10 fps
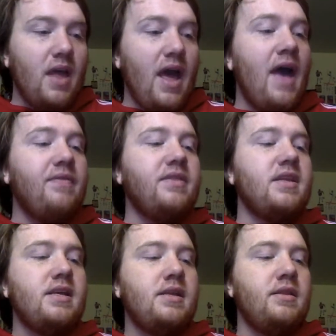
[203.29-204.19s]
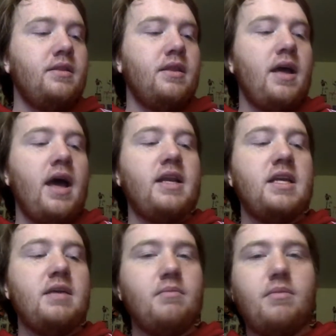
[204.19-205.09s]
and and
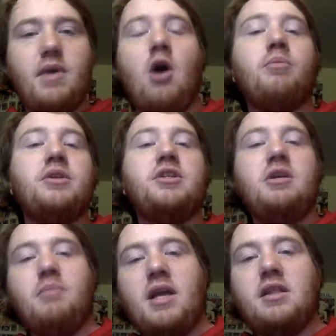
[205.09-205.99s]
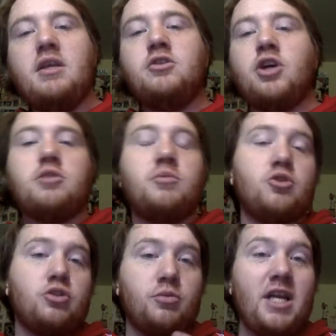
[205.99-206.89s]
he helped the team make the adjustments
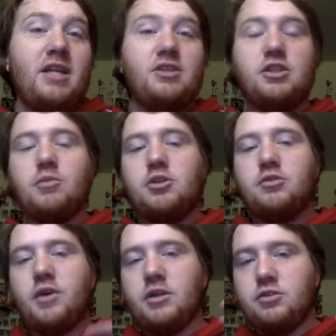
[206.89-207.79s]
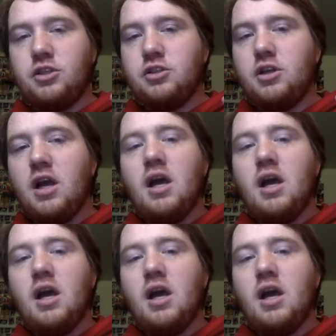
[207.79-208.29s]
also, which I didn't see as much in the regular season,